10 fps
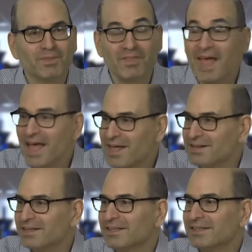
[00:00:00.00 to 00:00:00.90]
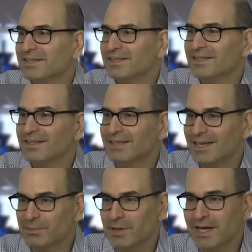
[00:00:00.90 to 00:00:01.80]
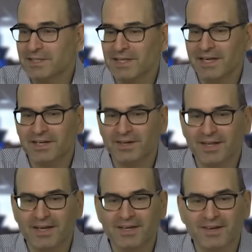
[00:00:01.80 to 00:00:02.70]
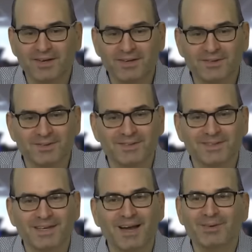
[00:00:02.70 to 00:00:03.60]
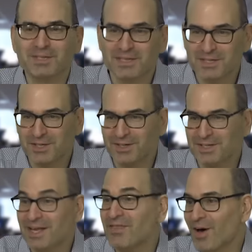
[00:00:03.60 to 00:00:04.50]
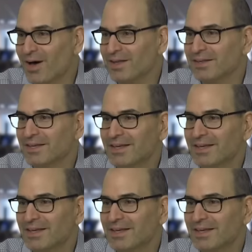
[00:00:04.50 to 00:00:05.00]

then you come the next day and you're like, oh, I wasn't as good as I thought.